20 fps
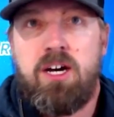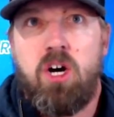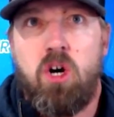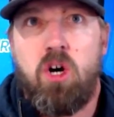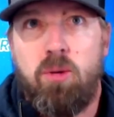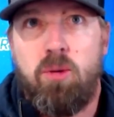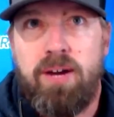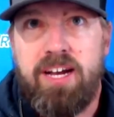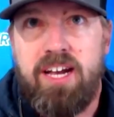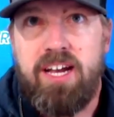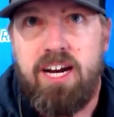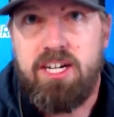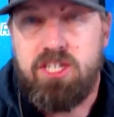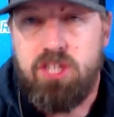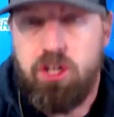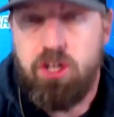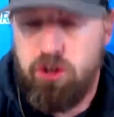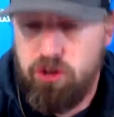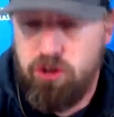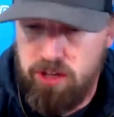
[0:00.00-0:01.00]
Oh my gosh.
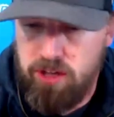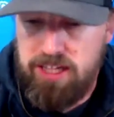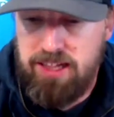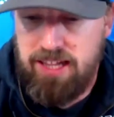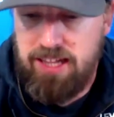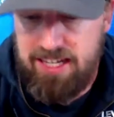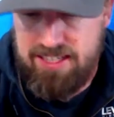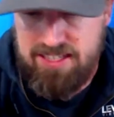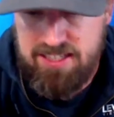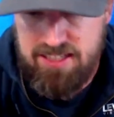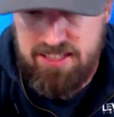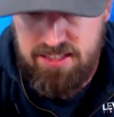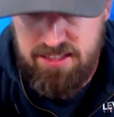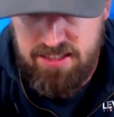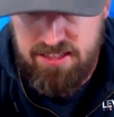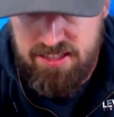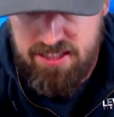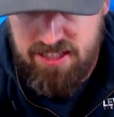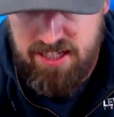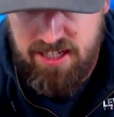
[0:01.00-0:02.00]
The early
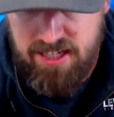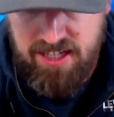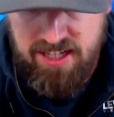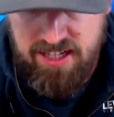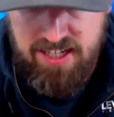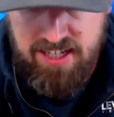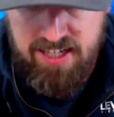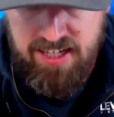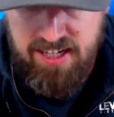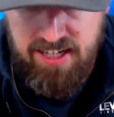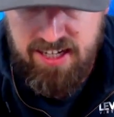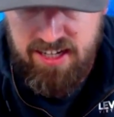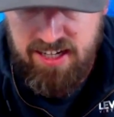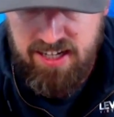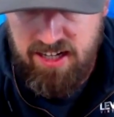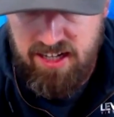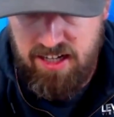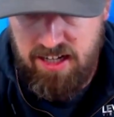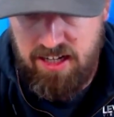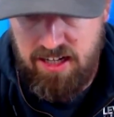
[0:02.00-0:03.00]
lessons
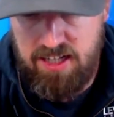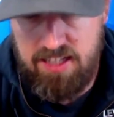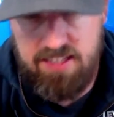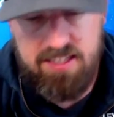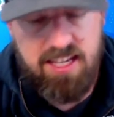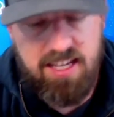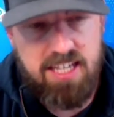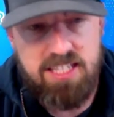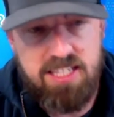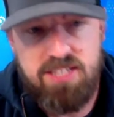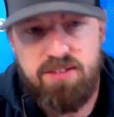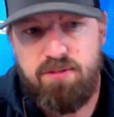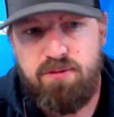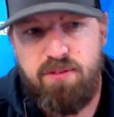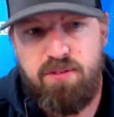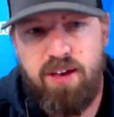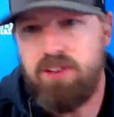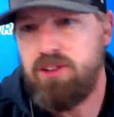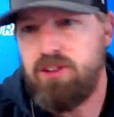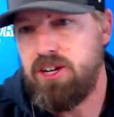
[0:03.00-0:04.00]
is
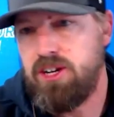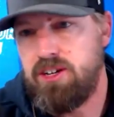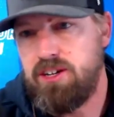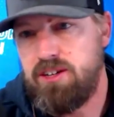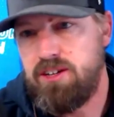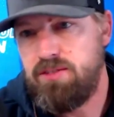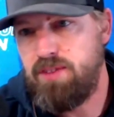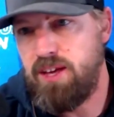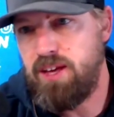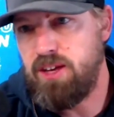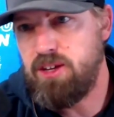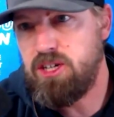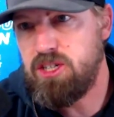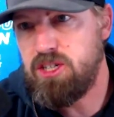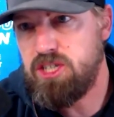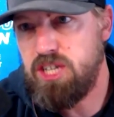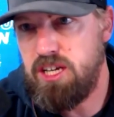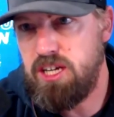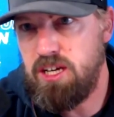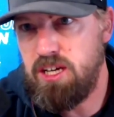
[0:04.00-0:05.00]
failure.
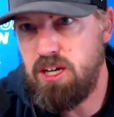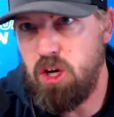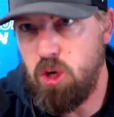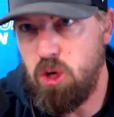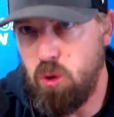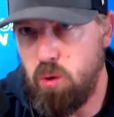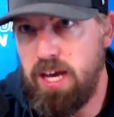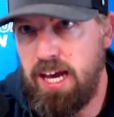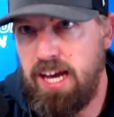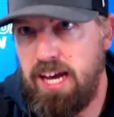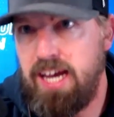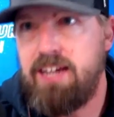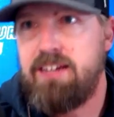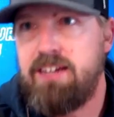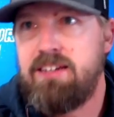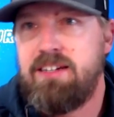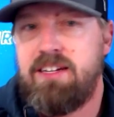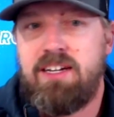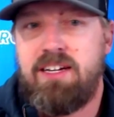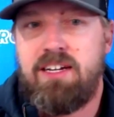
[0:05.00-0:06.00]
Failure's okay.
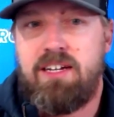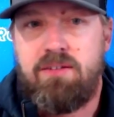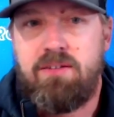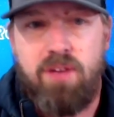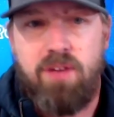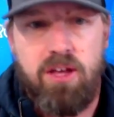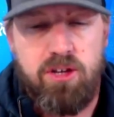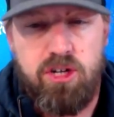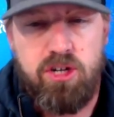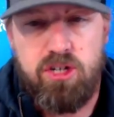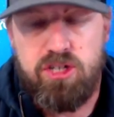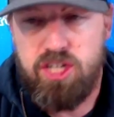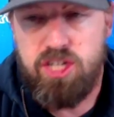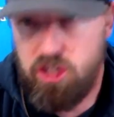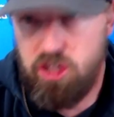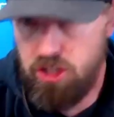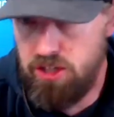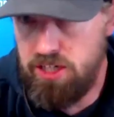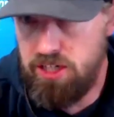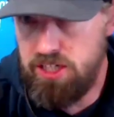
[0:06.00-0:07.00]
Failure is
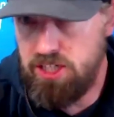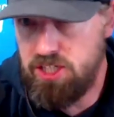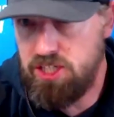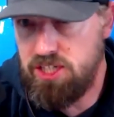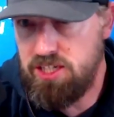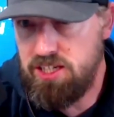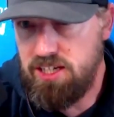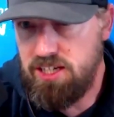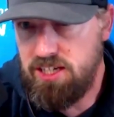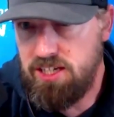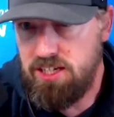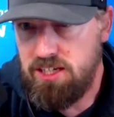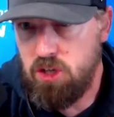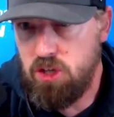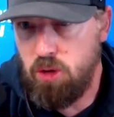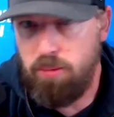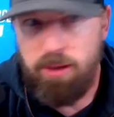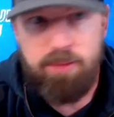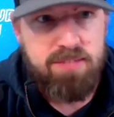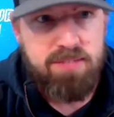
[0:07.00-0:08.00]
encouraged.
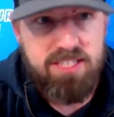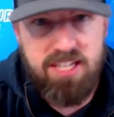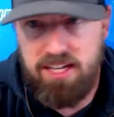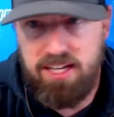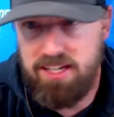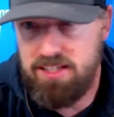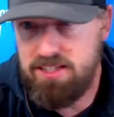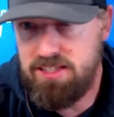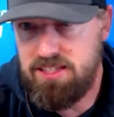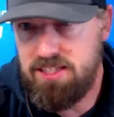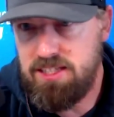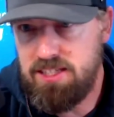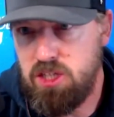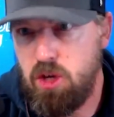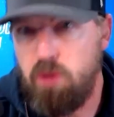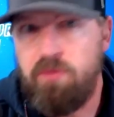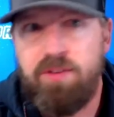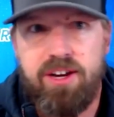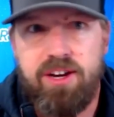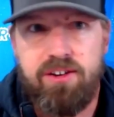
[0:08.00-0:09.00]
Go make mistakes.
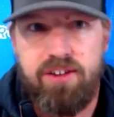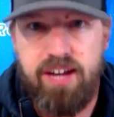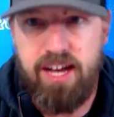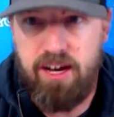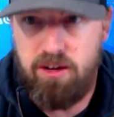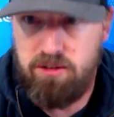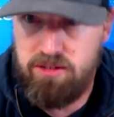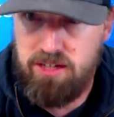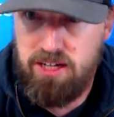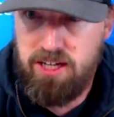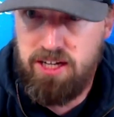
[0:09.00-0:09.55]
Go figure it out.